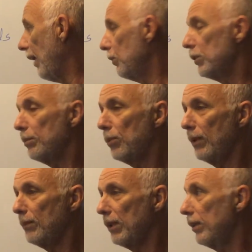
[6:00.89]
that was the
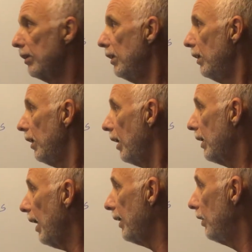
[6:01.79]
perimeter.
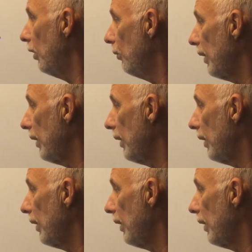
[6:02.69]
Again, no